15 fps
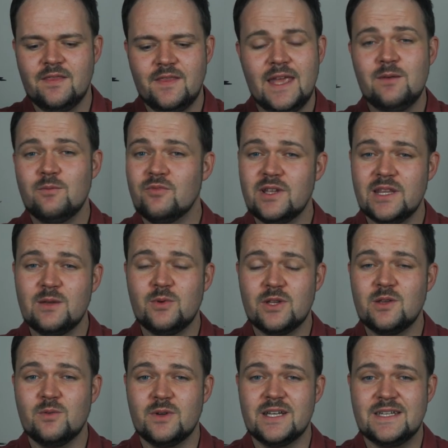then really what
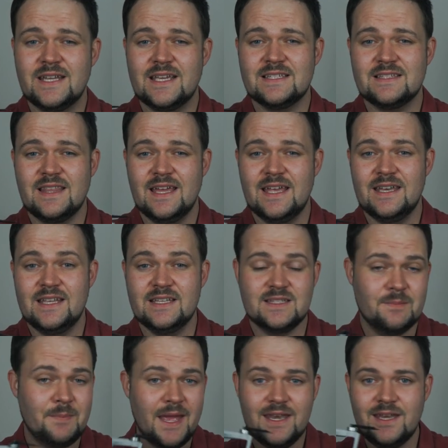you wanna test then is
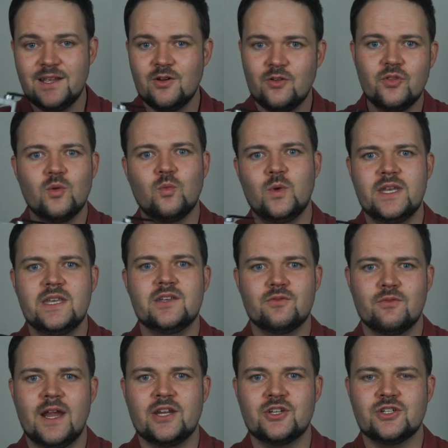depending on the wind
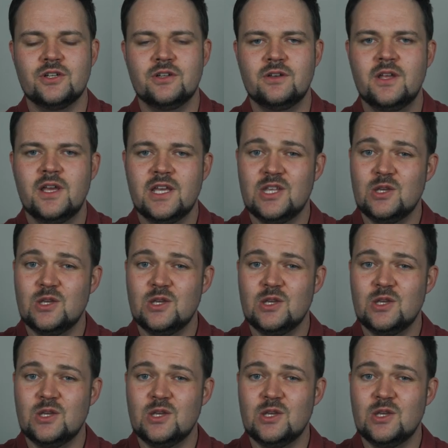direction,